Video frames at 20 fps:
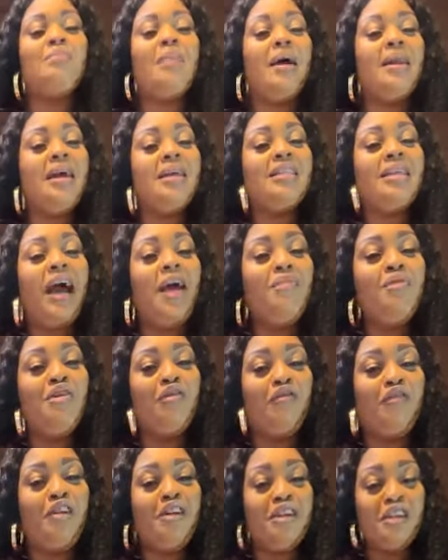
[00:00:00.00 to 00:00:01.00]
by the time
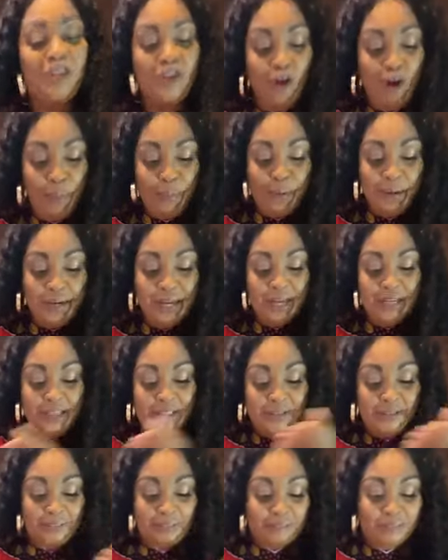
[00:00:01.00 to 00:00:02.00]
you finish open
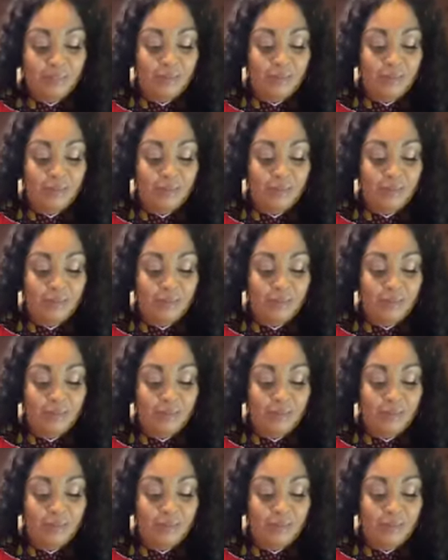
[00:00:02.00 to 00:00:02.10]
this,